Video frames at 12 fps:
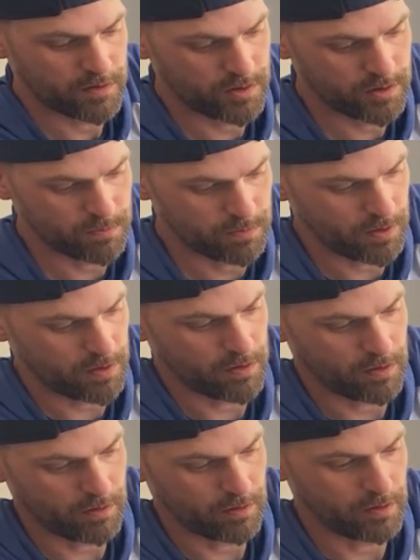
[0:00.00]

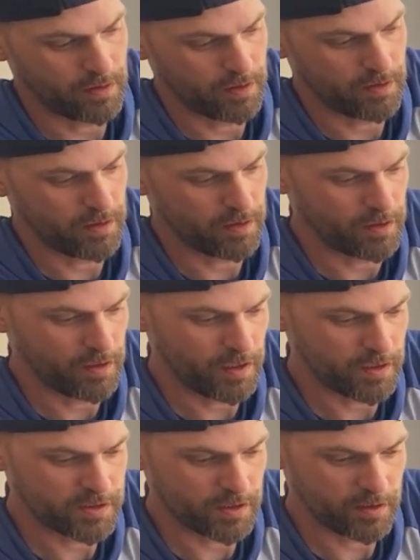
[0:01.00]
spindle, and then our
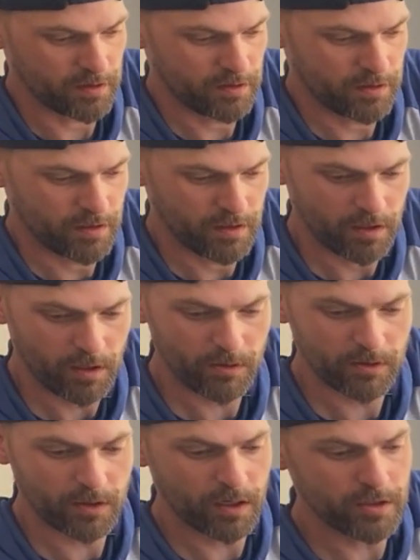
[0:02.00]
head shell. Oh,
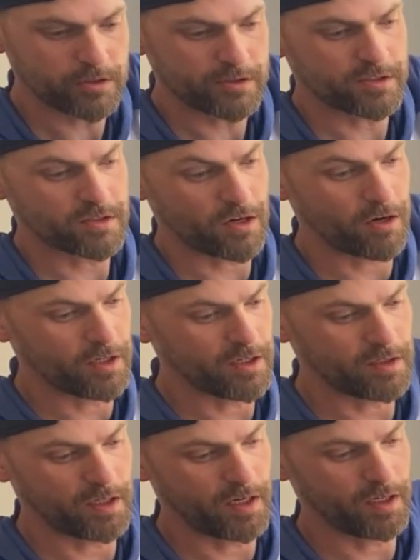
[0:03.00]
the cartridge is
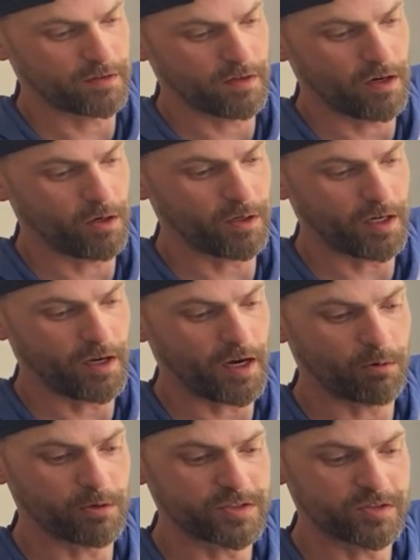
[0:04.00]
already connected. Okay,
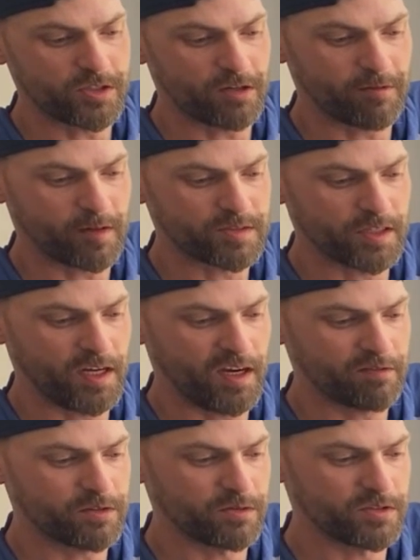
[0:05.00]
I wasn't sure if I was going to
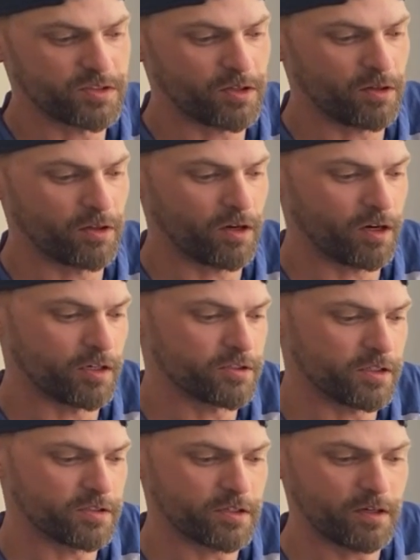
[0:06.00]
have to install the
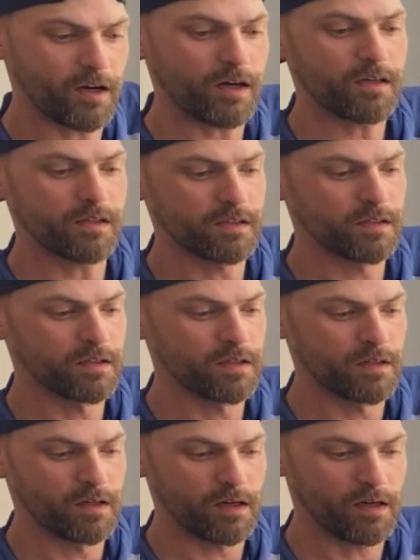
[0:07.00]
cartridge or not.
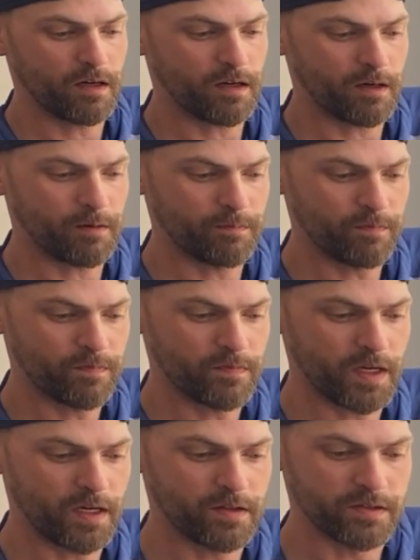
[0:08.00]

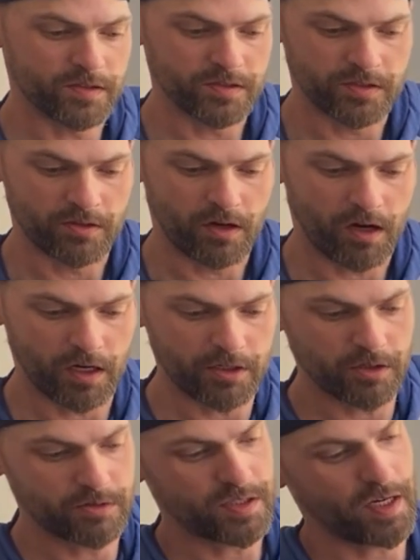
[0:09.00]
And this is an
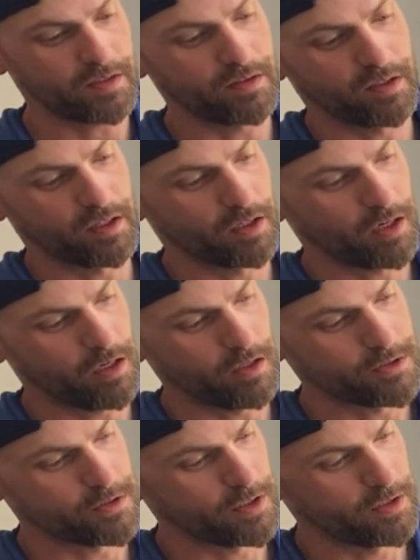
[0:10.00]
Audio-Technica
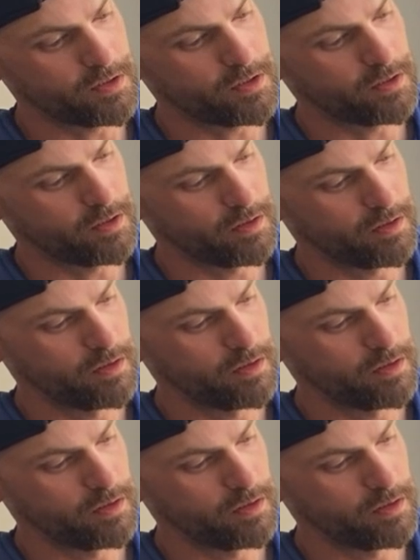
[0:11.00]
cartridge